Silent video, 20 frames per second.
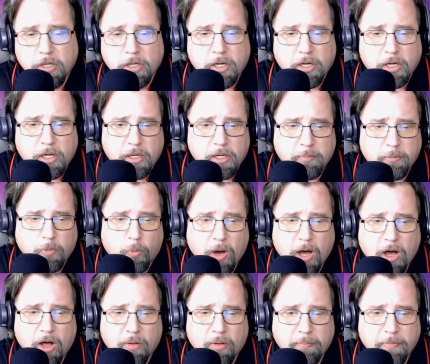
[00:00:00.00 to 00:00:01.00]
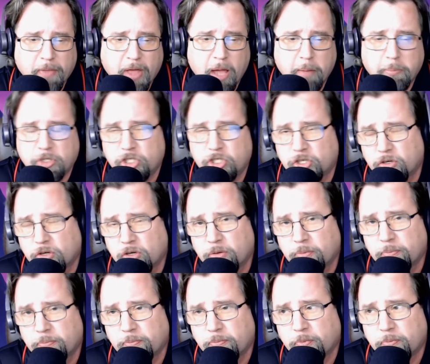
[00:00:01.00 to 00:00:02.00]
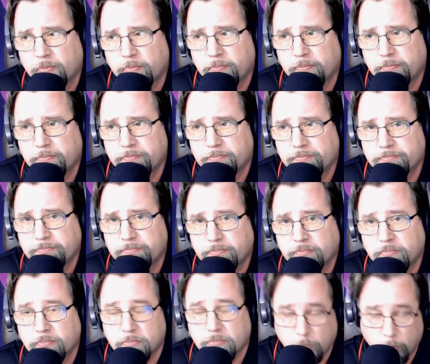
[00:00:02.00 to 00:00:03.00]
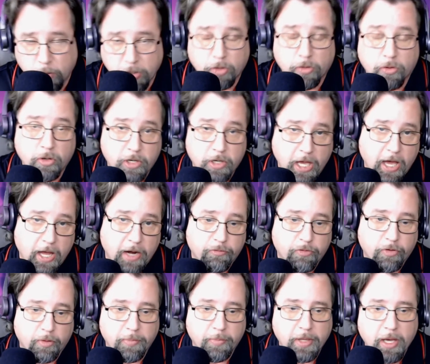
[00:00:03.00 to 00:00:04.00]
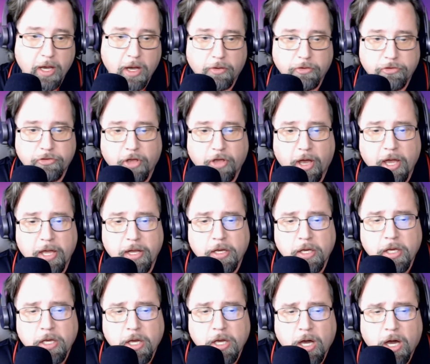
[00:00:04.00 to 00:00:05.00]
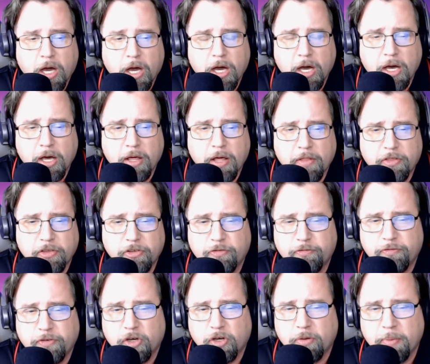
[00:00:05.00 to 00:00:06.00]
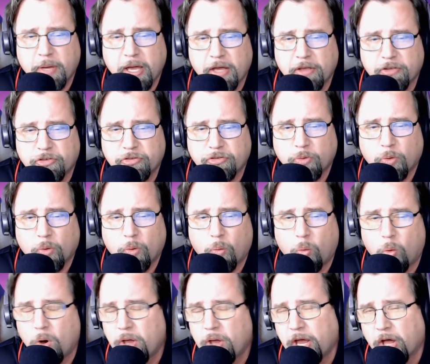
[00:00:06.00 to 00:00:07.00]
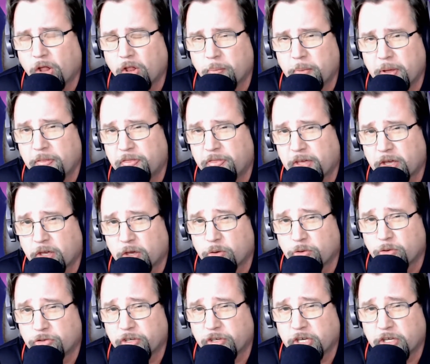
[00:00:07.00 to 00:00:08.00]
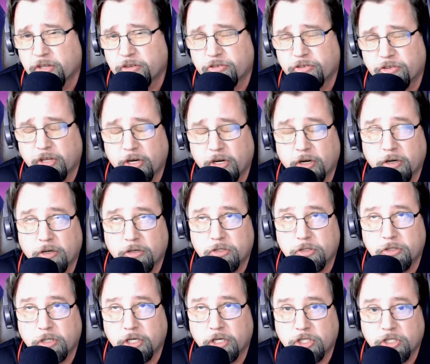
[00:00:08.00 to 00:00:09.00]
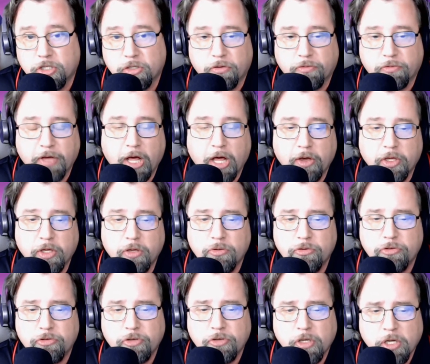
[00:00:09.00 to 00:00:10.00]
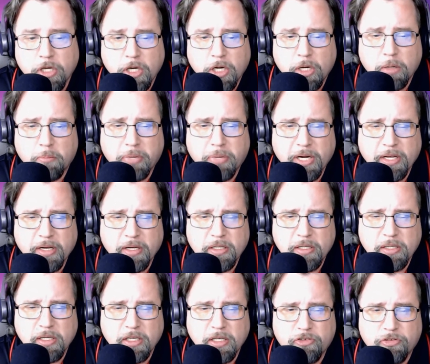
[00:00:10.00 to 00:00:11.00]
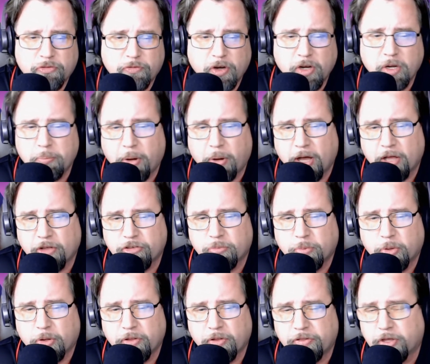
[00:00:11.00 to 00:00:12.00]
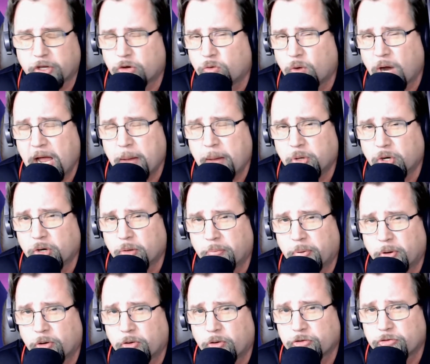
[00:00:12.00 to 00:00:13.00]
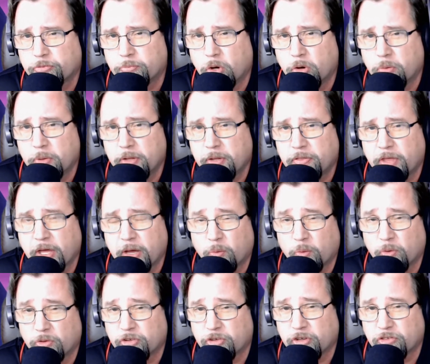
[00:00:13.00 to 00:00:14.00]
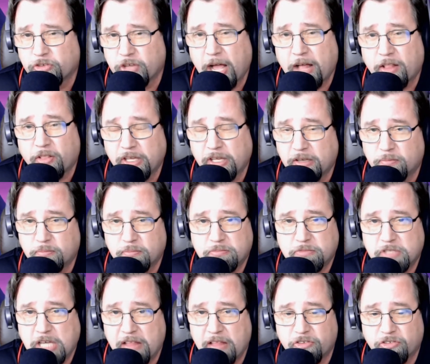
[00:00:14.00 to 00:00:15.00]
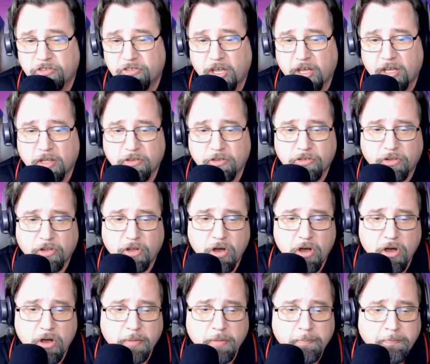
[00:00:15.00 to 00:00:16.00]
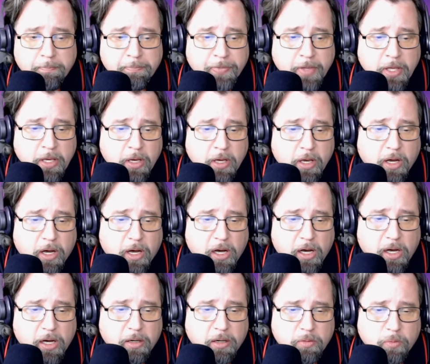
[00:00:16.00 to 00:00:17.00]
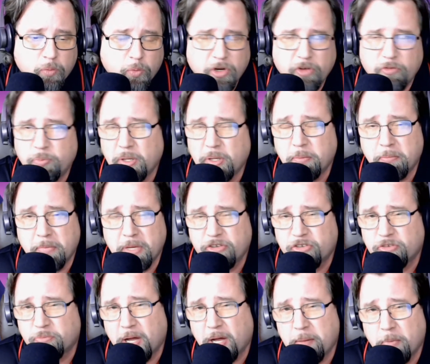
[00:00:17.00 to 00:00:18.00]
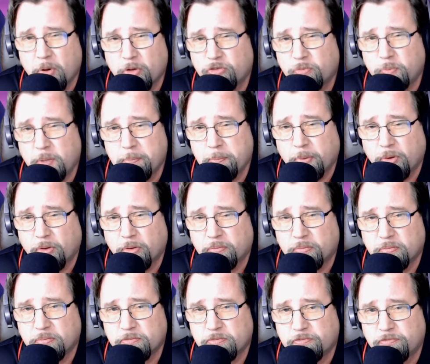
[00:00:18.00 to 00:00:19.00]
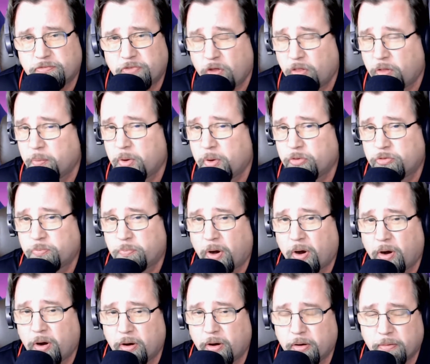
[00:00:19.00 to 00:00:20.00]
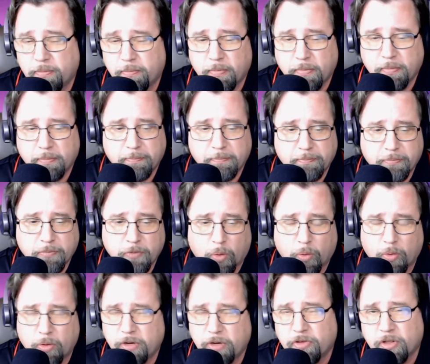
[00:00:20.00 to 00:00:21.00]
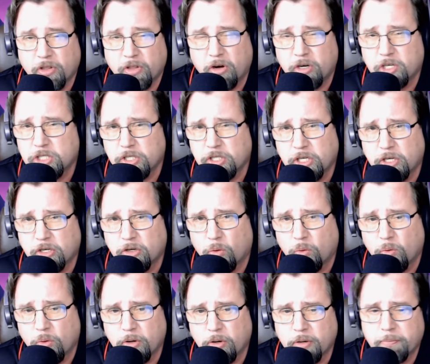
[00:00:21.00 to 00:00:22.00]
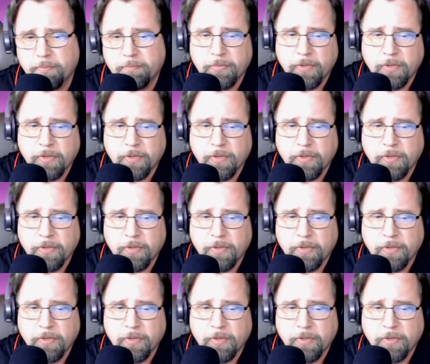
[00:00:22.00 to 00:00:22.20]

Um, while I'm sure when you look at it from the outside, uh, this film has one element that goes against their traditional values, but it's very possible that the grab your pearls moment that was exactly 10 seconds long uh, would have been missed by most people for the most part, or even largely ignored.